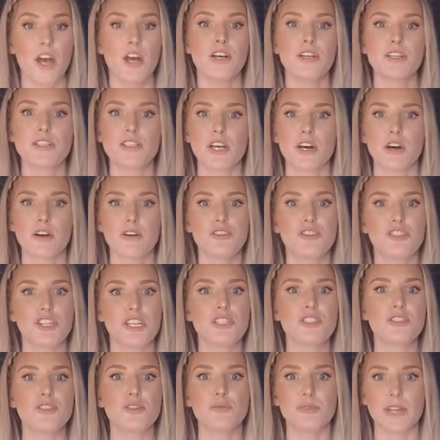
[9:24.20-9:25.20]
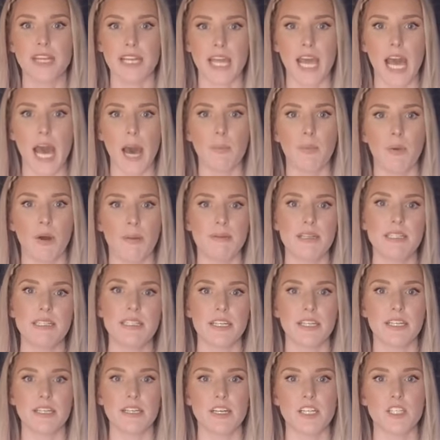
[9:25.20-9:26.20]
So just to recap what
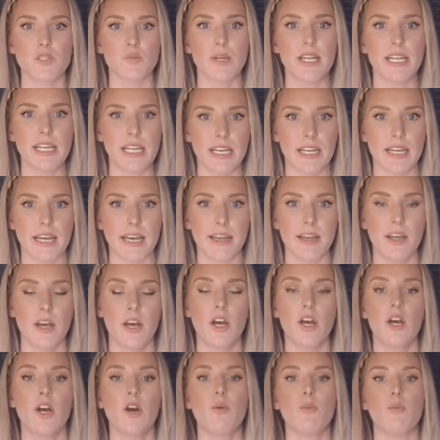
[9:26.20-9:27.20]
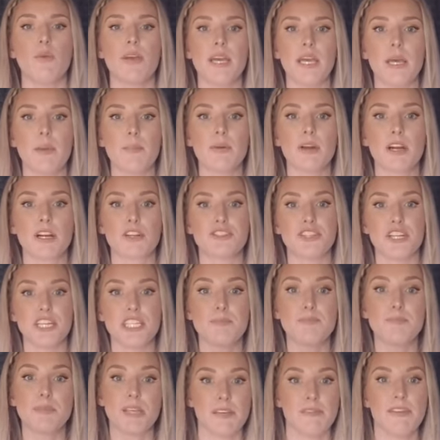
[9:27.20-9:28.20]
materials we needed, we purchased
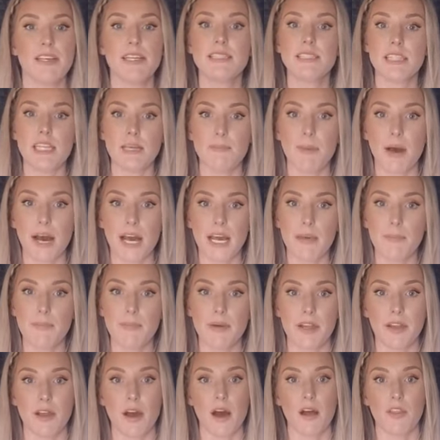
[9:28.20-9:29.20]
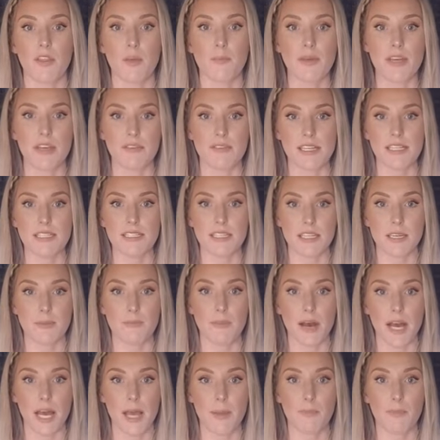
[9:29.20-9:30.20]
PVC pipe and all the PVC
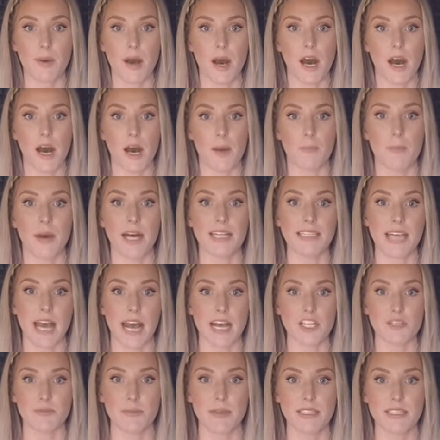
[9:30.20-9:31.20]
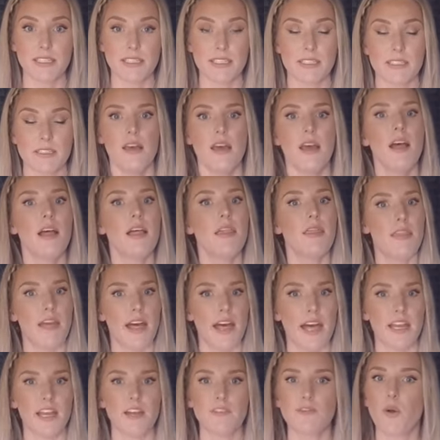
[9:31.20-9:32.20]
pipe um, attachments.
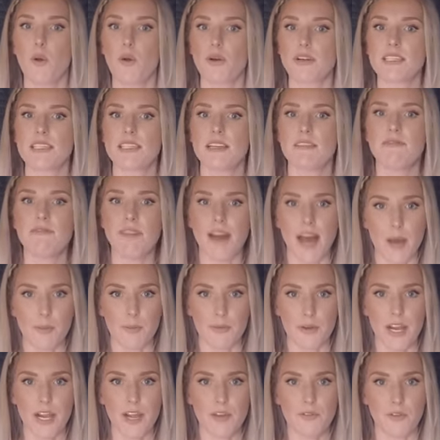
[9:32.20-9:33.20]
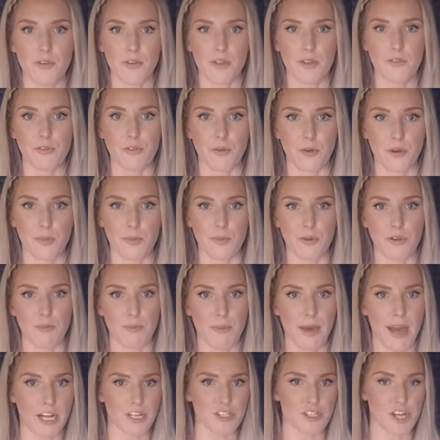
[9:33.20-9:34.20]
Then of course the fabric for the photo booth
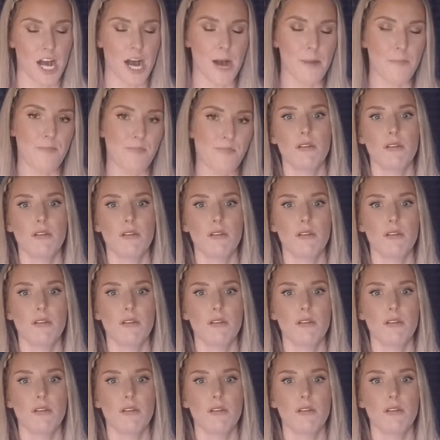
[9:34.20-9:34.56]
backdrop.